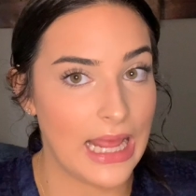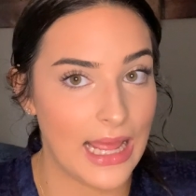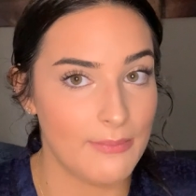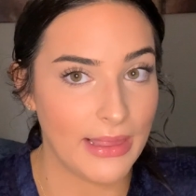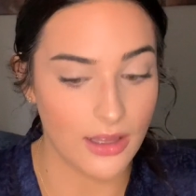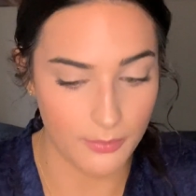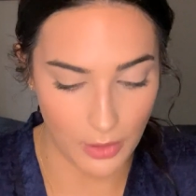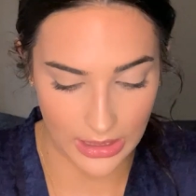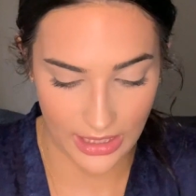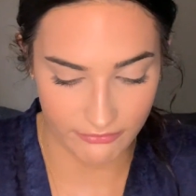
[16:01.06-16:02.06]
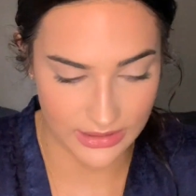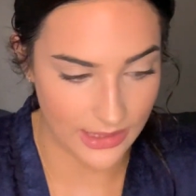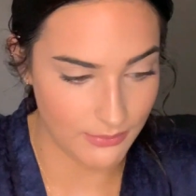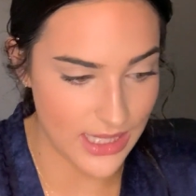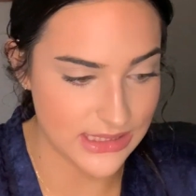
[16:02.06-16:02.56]
eye makeup on an
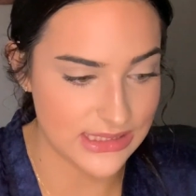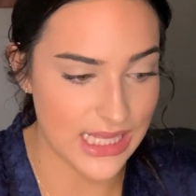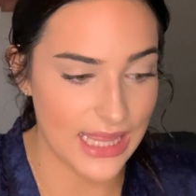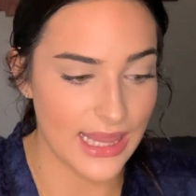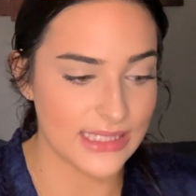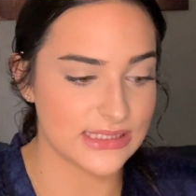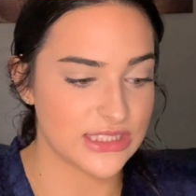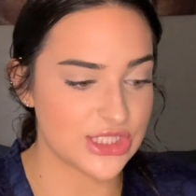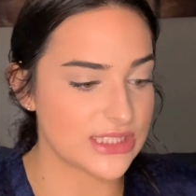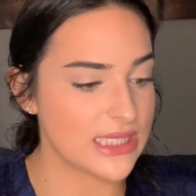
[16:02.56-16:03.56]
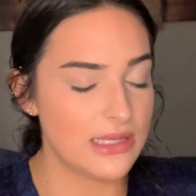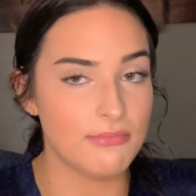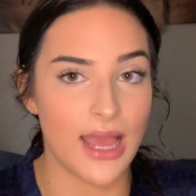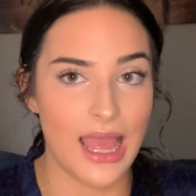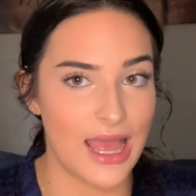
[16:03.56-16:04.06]
everyday basis. I like to just keep
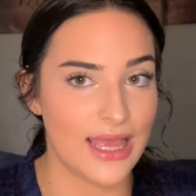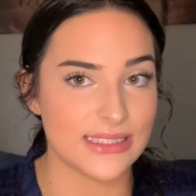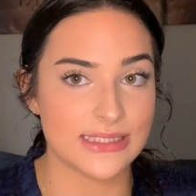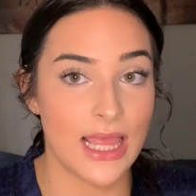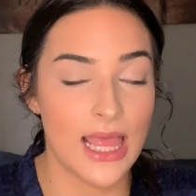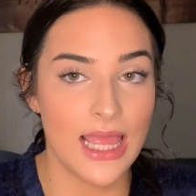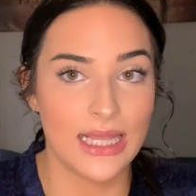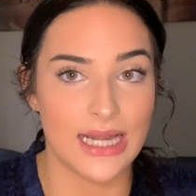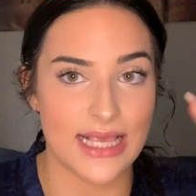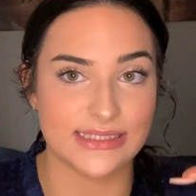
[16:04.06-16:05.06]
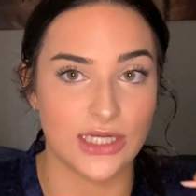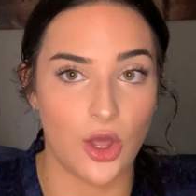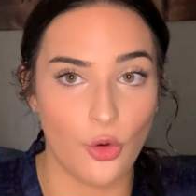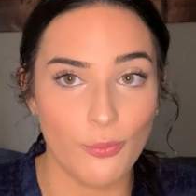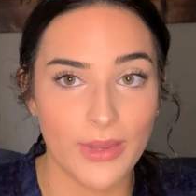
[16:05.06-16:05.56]
my eyes nice and
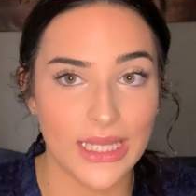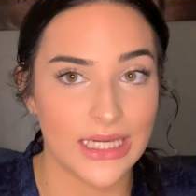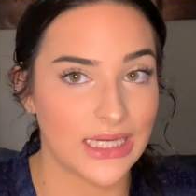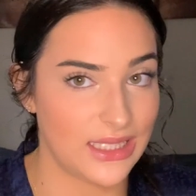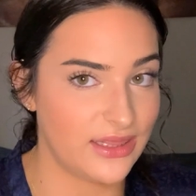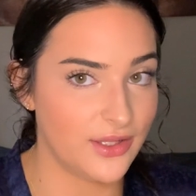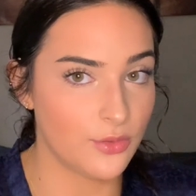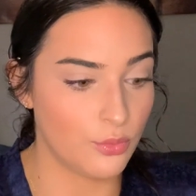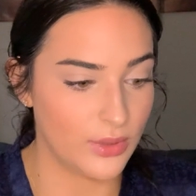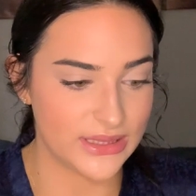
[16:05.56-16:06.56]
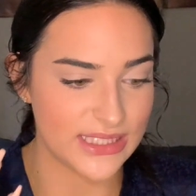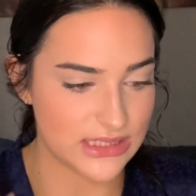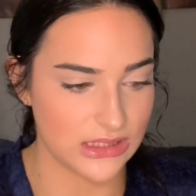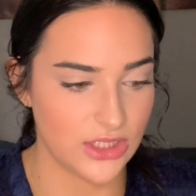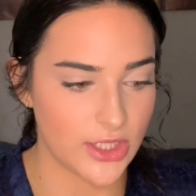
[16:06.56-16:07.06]
open, and I think with
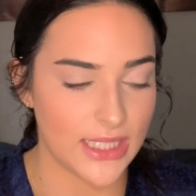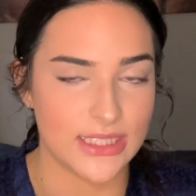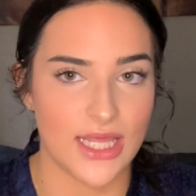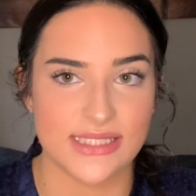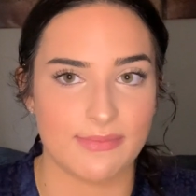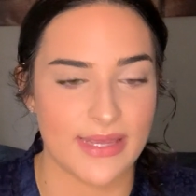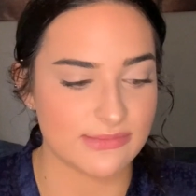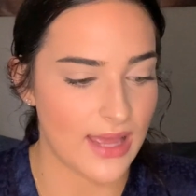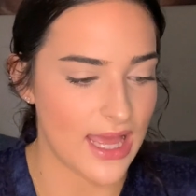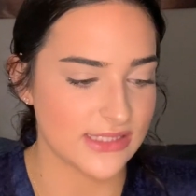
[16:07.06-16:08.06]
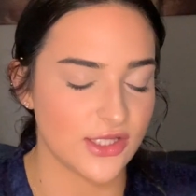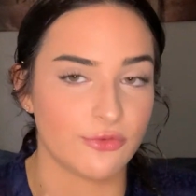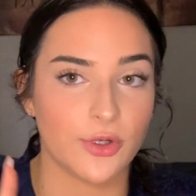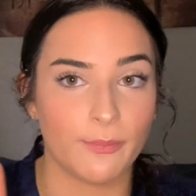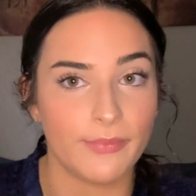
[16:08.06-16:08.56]
this look it does makes my eyes look
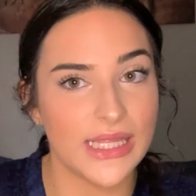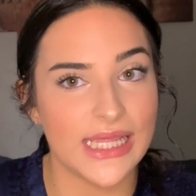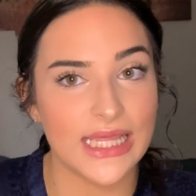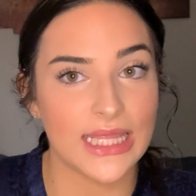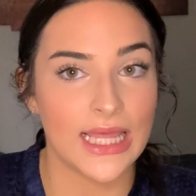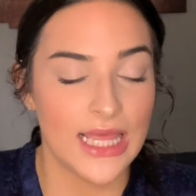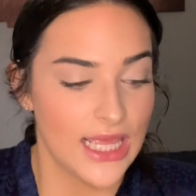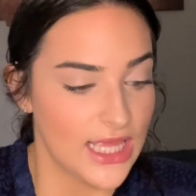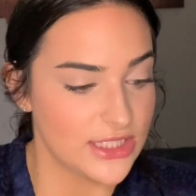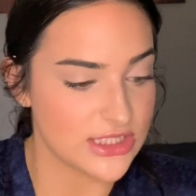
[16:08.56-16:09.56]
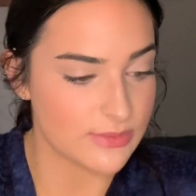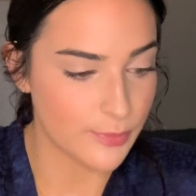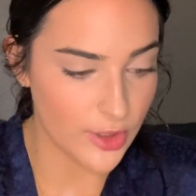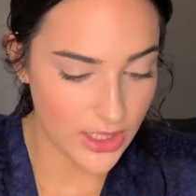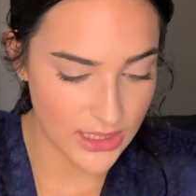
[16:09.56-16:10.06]
real big and just
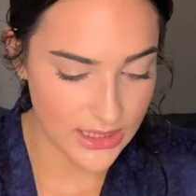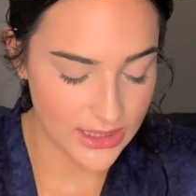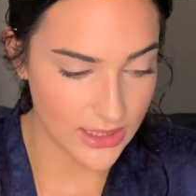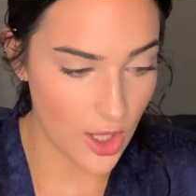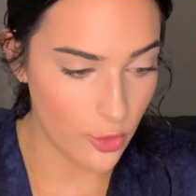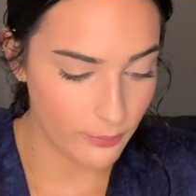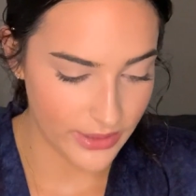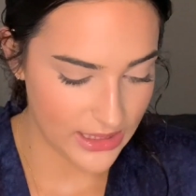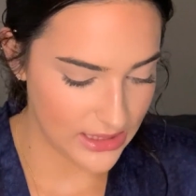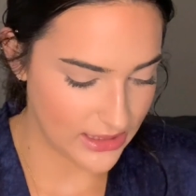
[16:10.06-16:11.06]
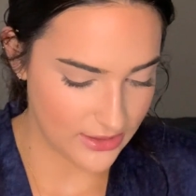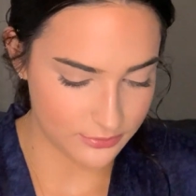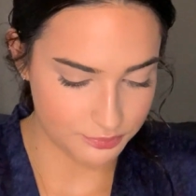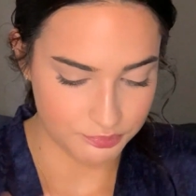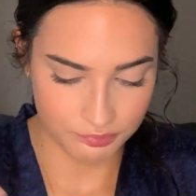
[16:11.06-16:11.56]
pretty and open
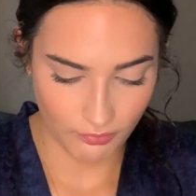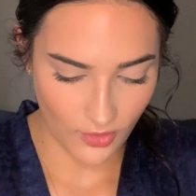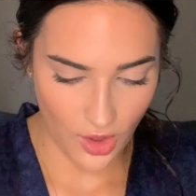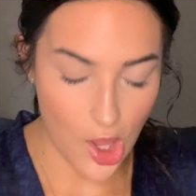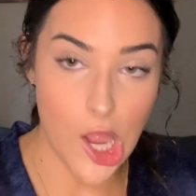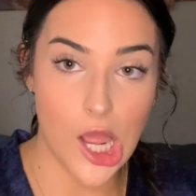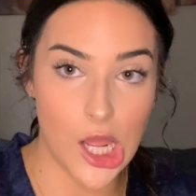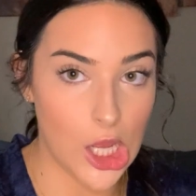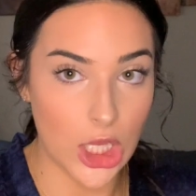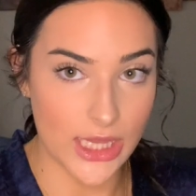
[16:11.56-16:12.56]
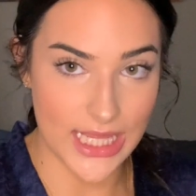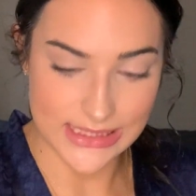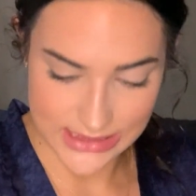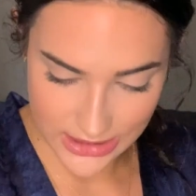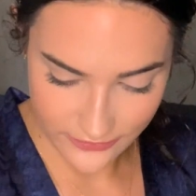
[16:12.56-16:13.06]
and all
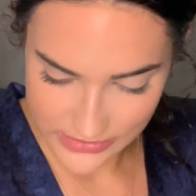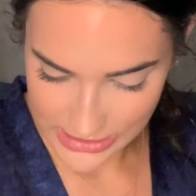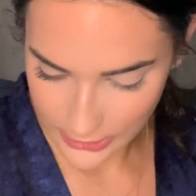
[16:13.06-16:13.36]
that stuff.